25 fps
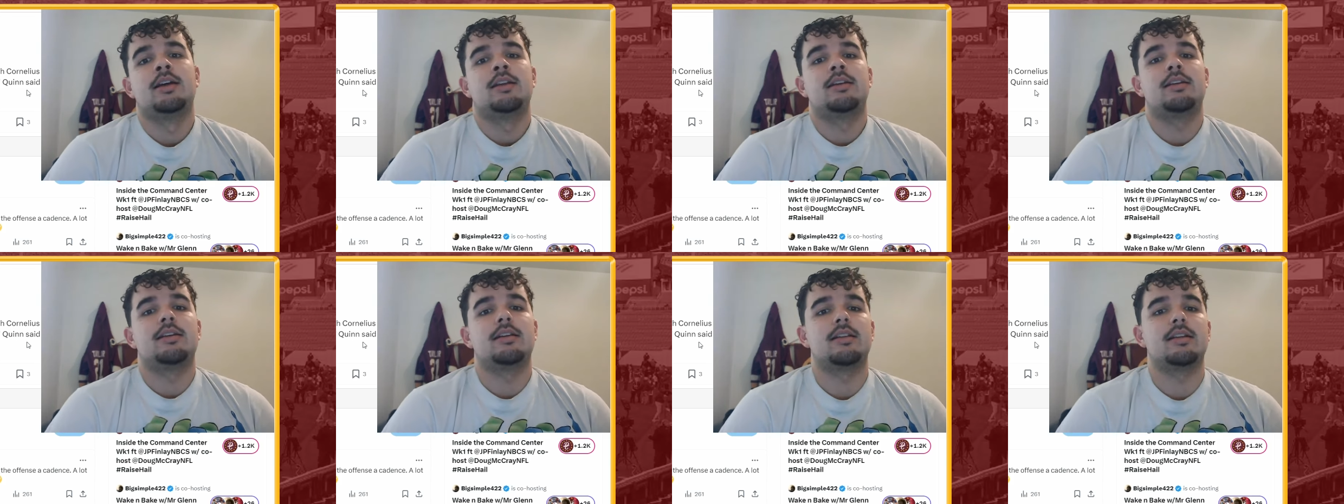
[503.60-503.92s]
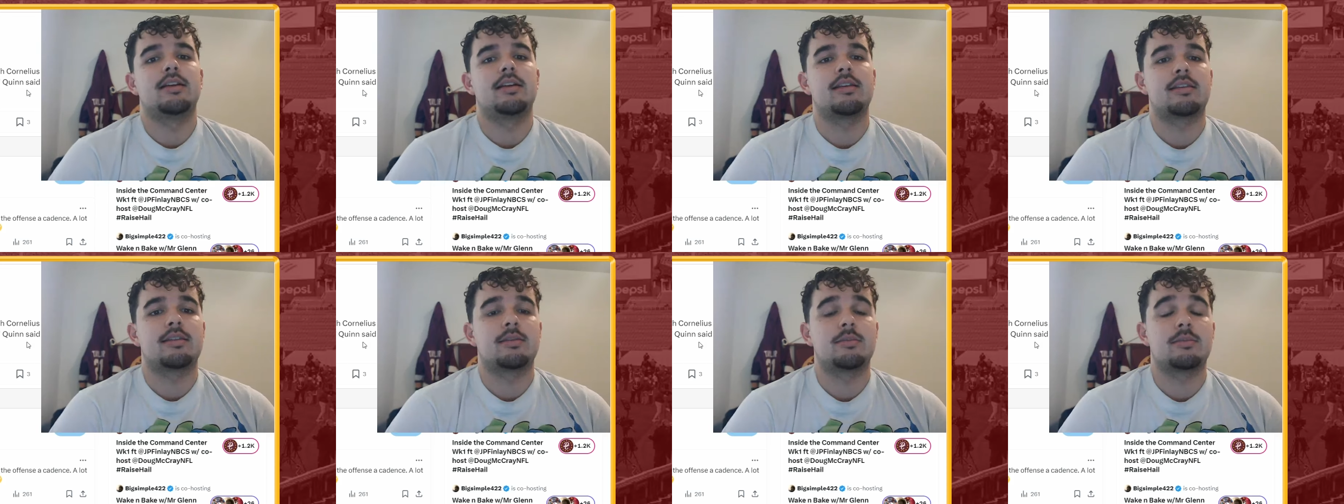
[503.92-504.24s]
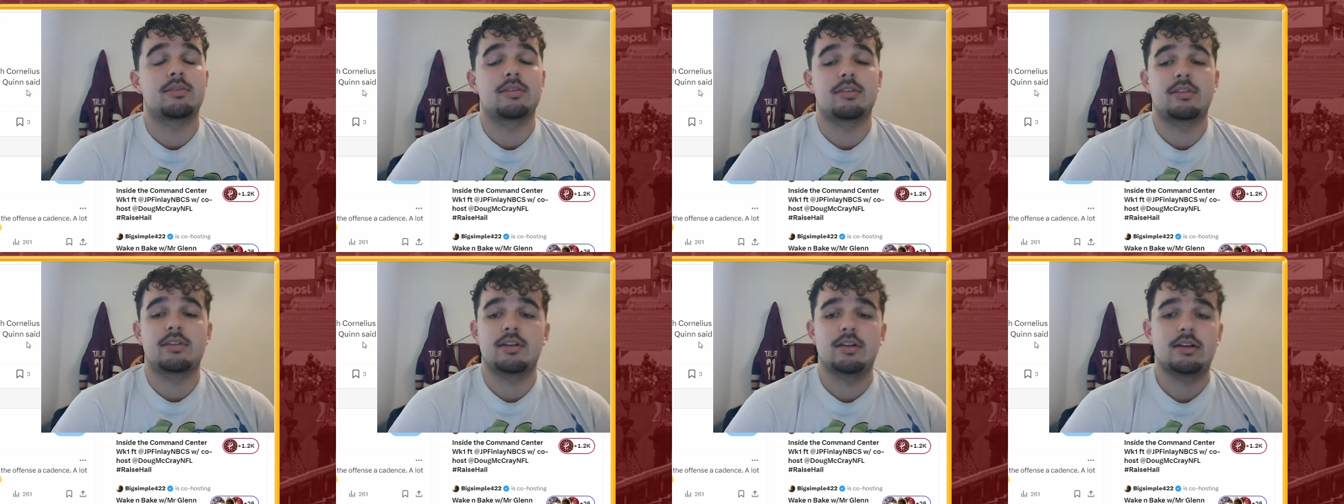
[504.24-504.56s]
delete some
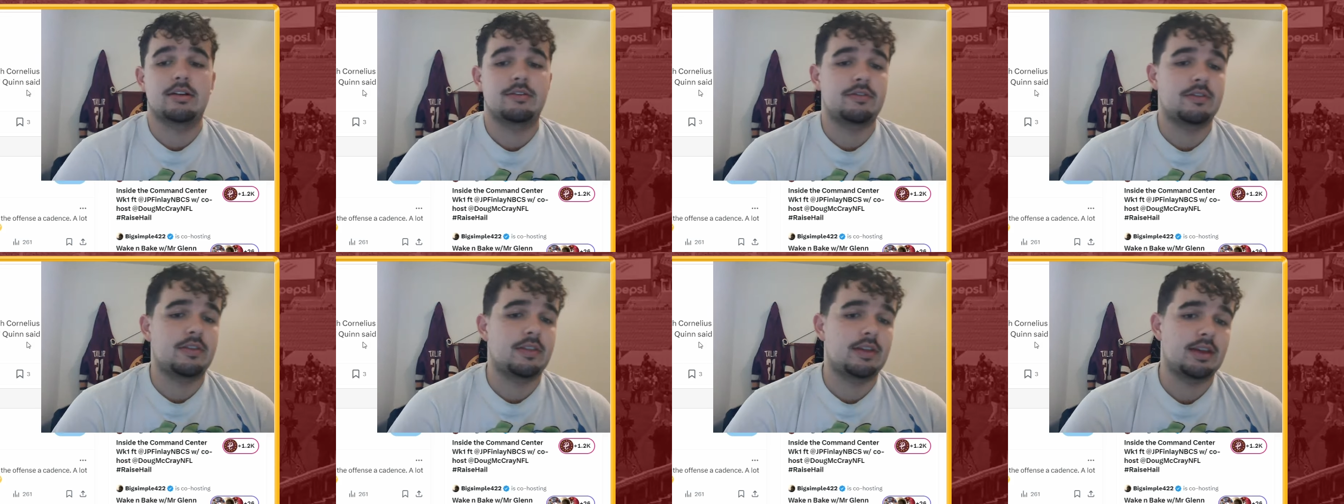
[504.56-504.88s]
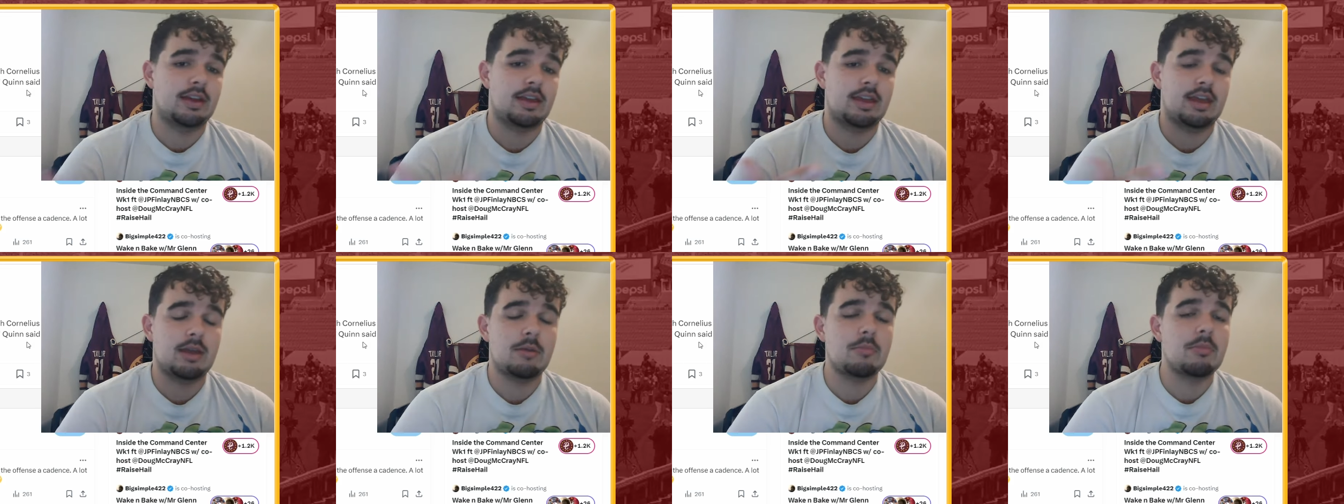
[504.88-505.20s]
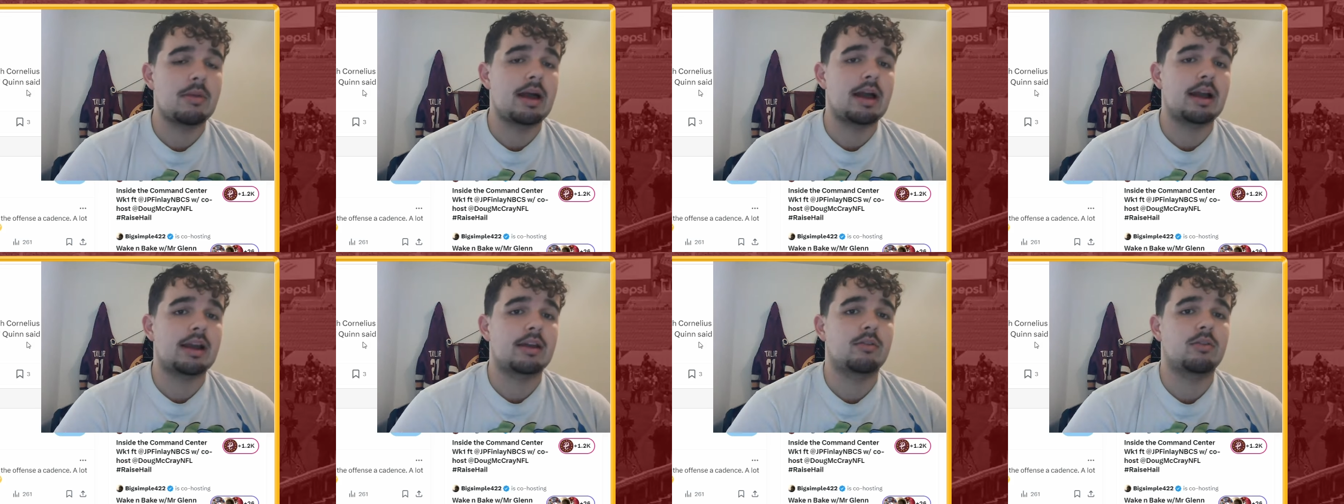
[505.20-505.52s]
stuff and then came
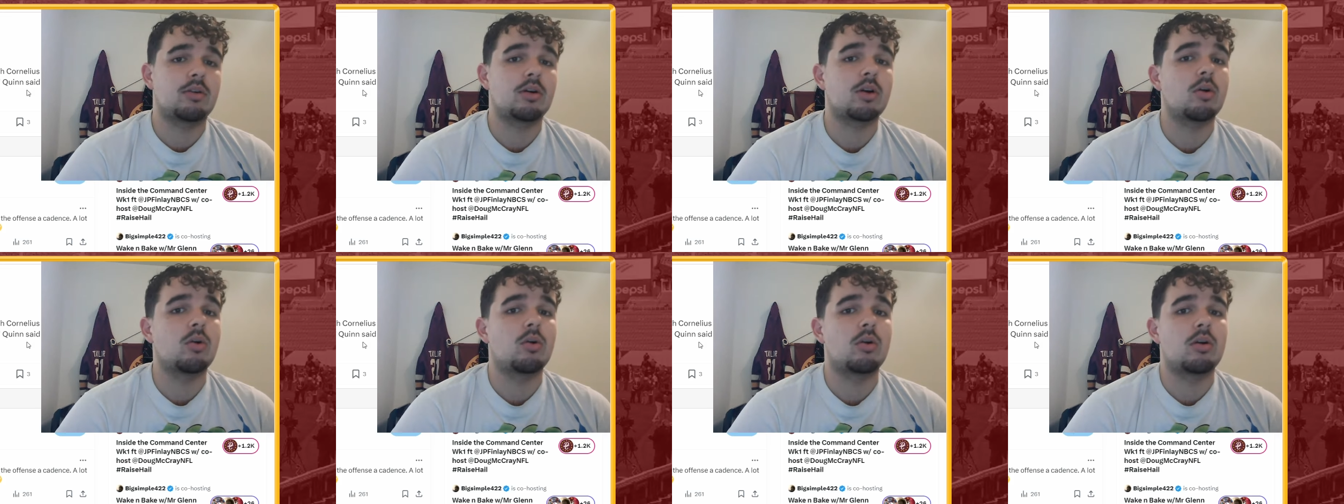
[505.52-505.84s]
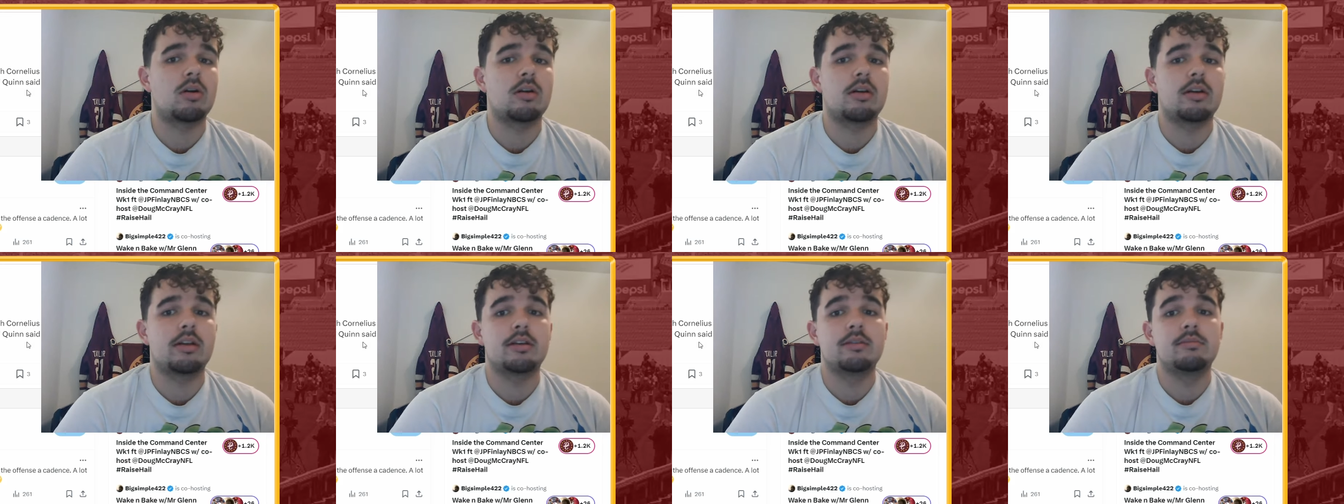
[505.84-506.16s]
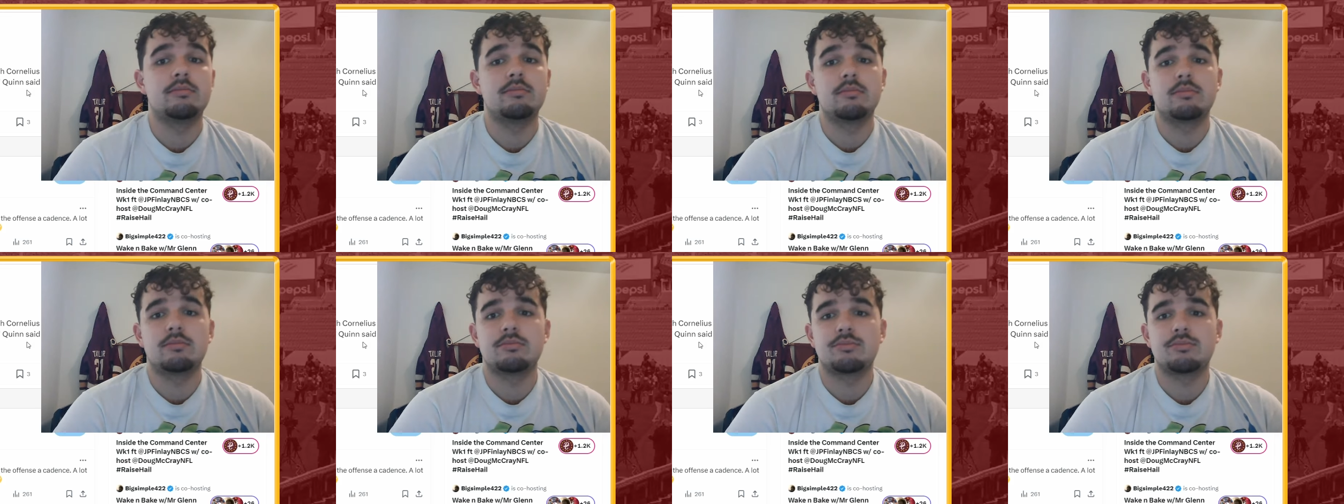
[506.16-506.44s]
back and recorded.